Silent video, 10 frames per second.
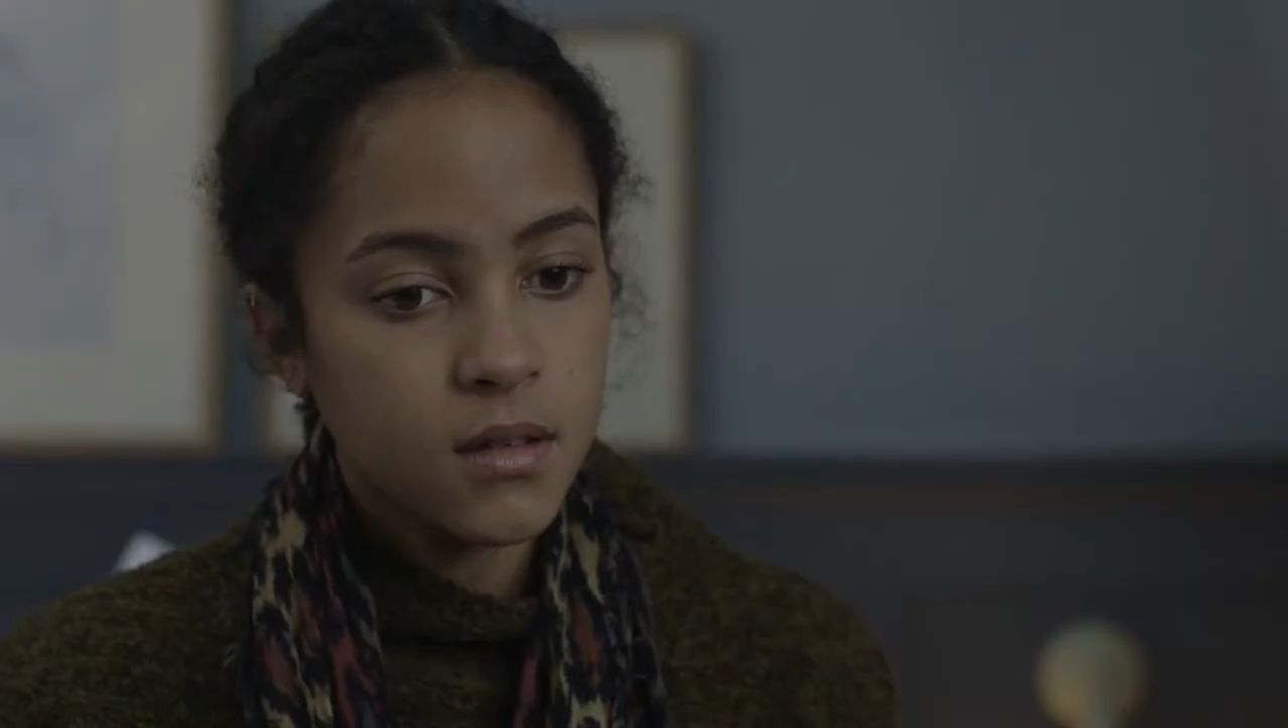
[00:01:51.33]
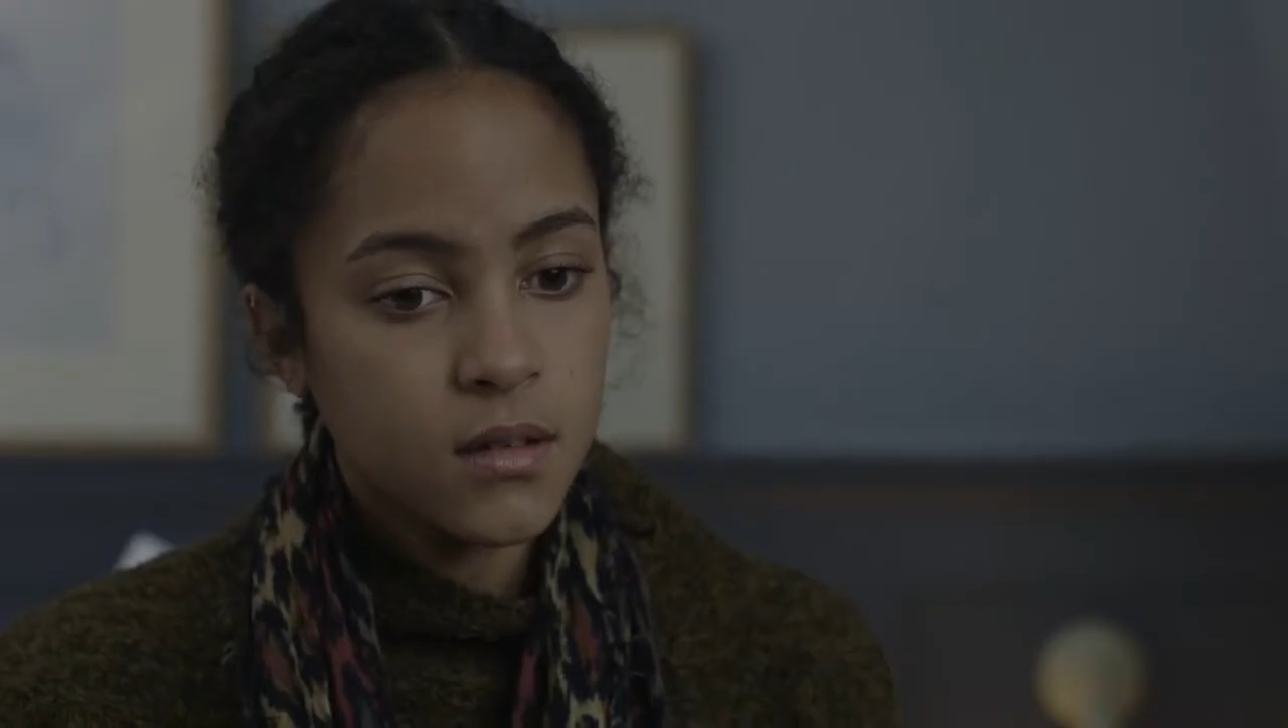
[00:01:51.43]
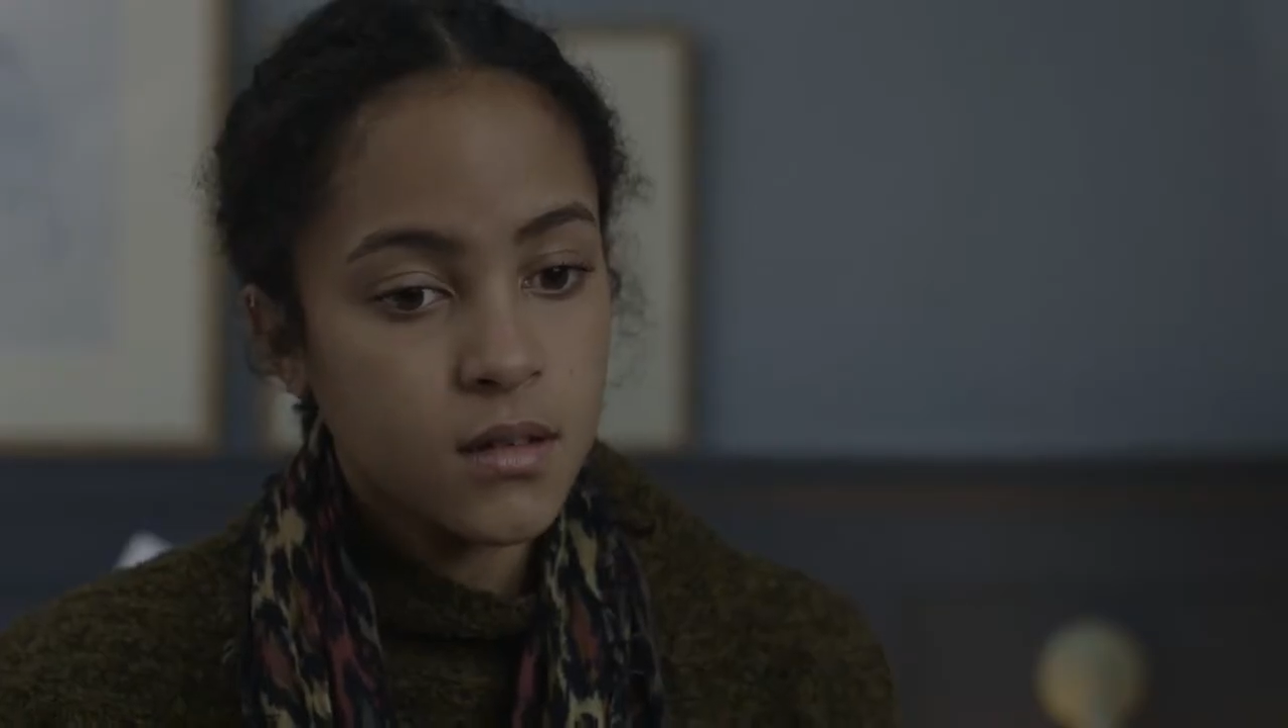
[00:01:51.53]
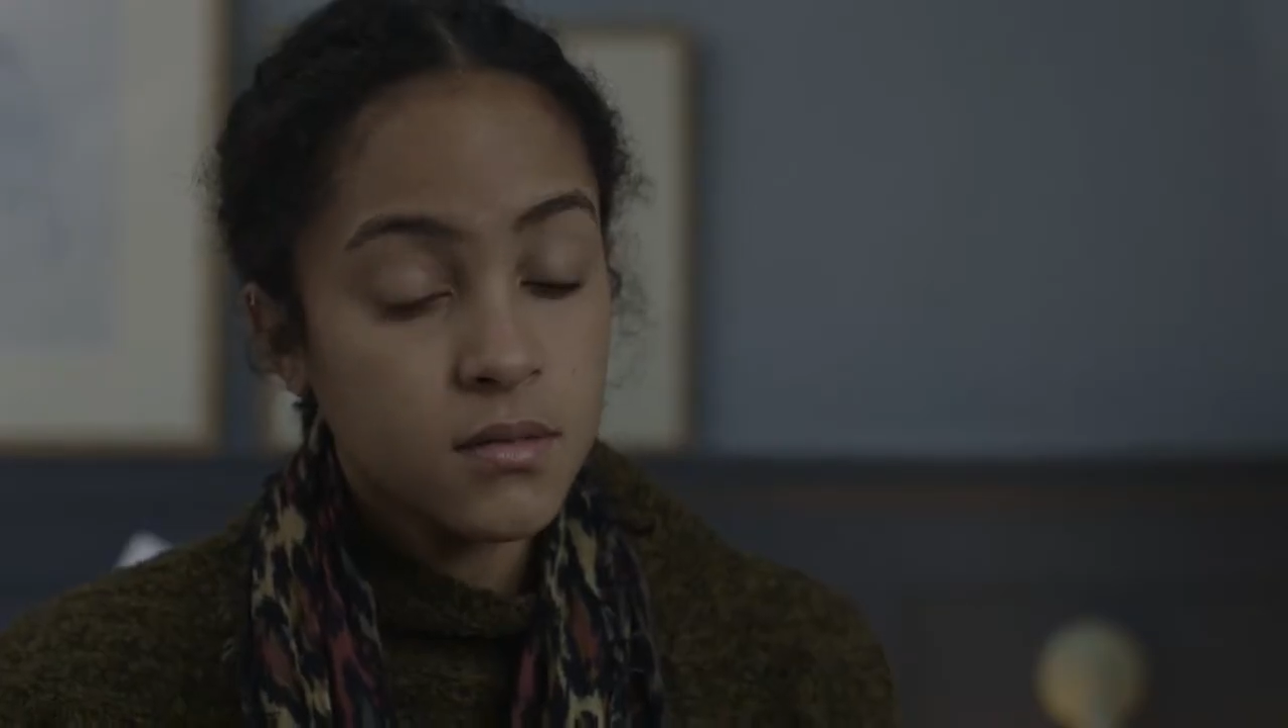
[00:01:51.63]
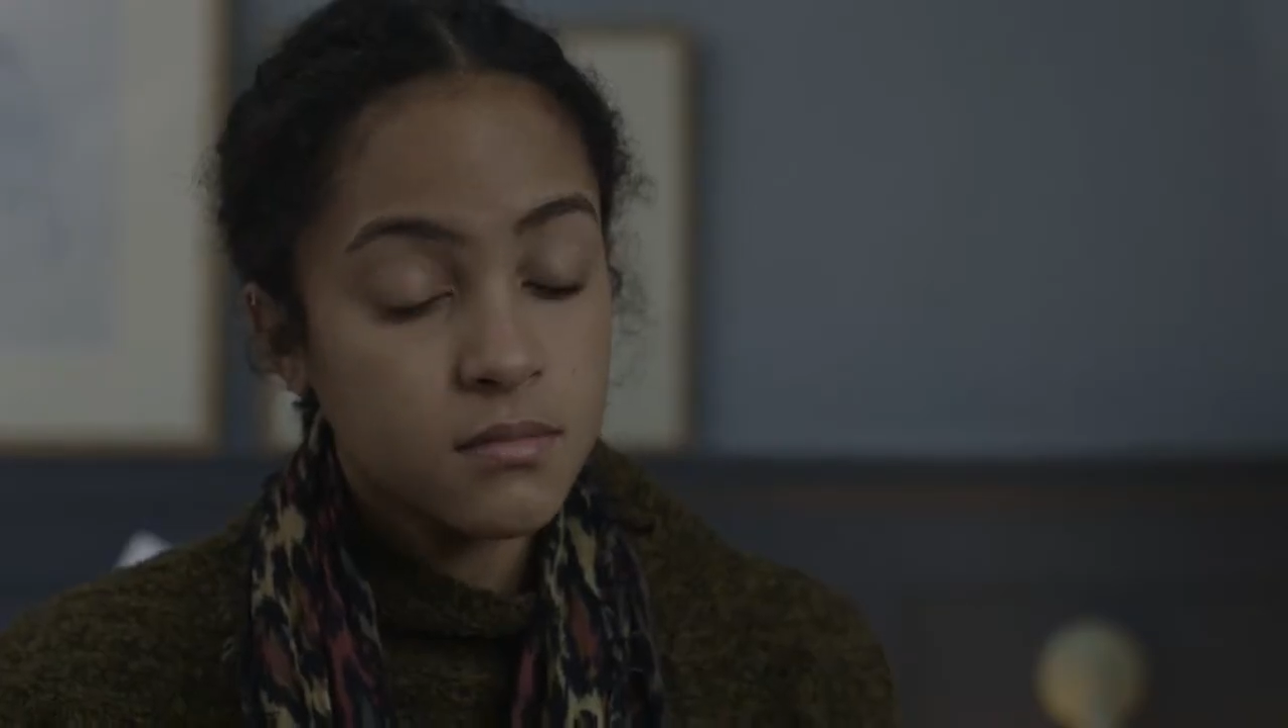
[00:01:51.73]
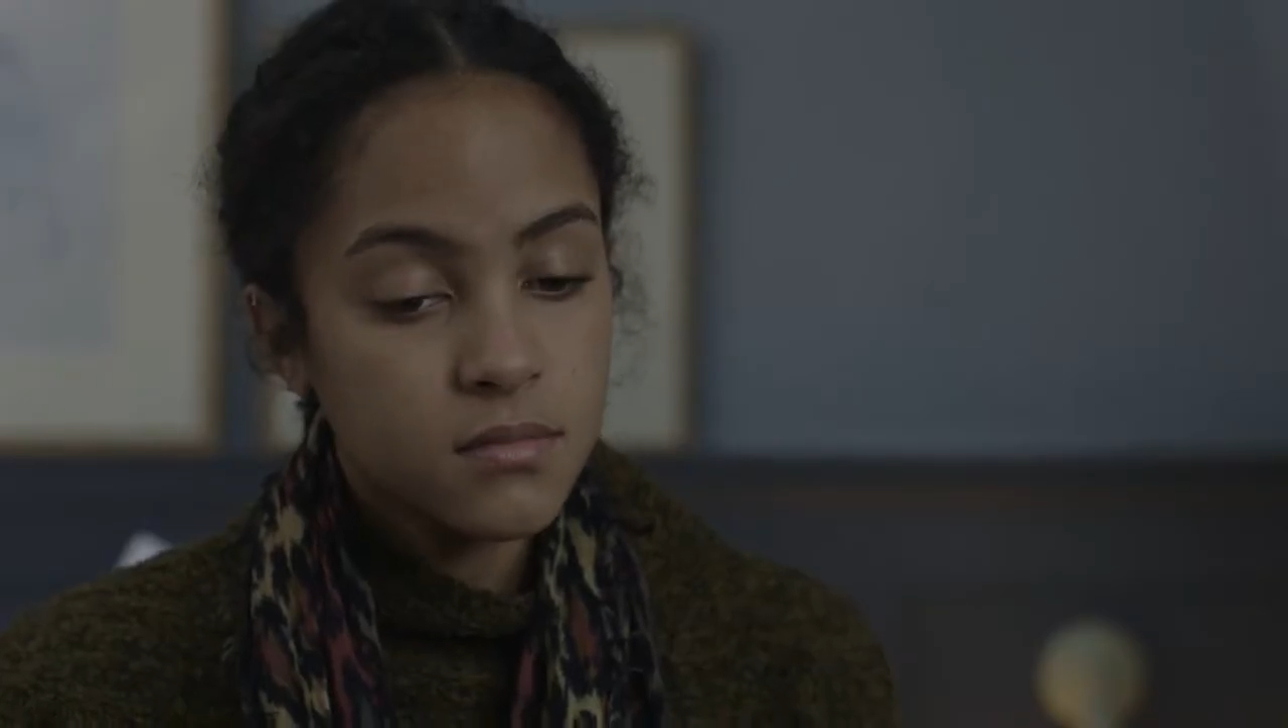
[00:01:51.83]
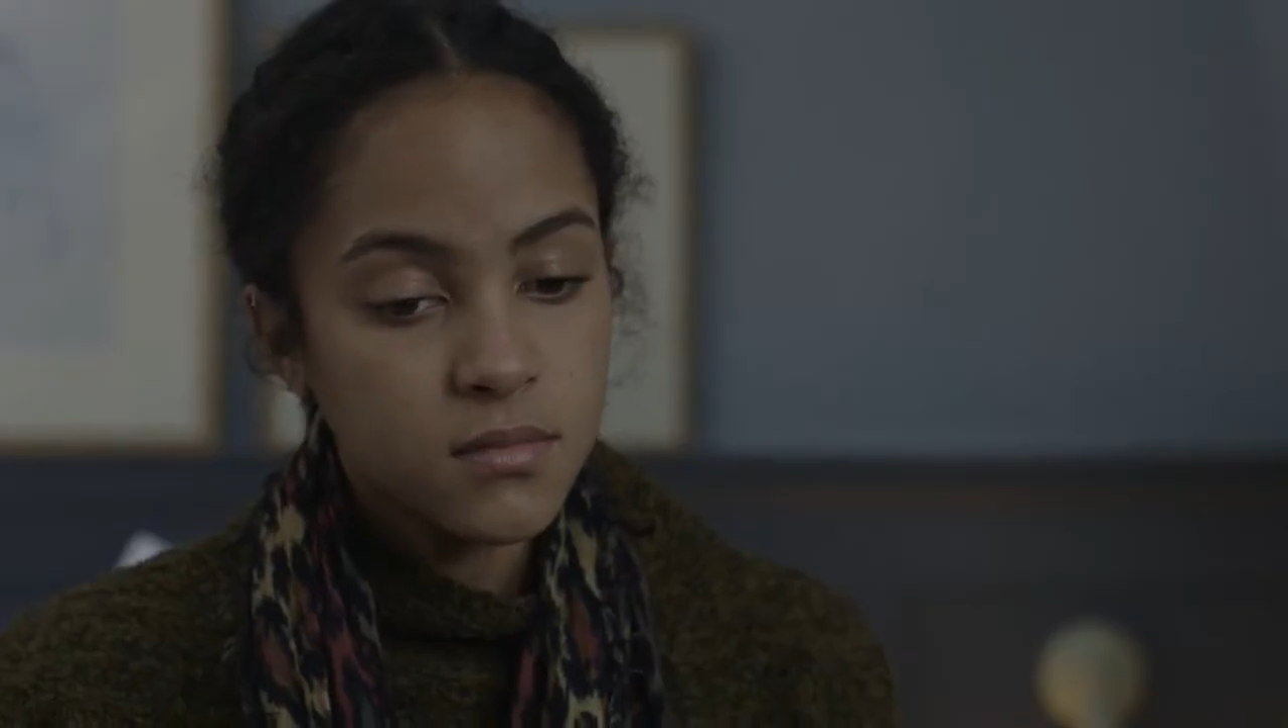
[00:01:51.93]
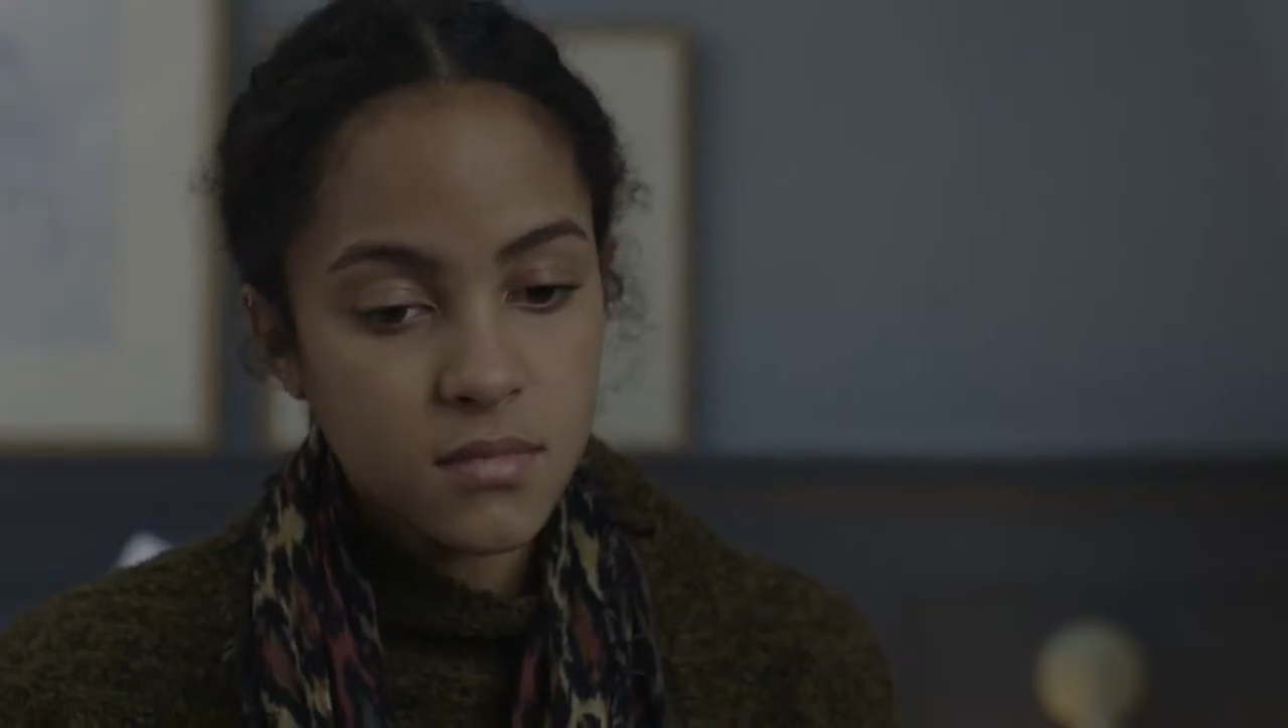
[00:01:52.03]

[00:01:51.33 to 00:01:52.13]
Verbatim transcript: he say?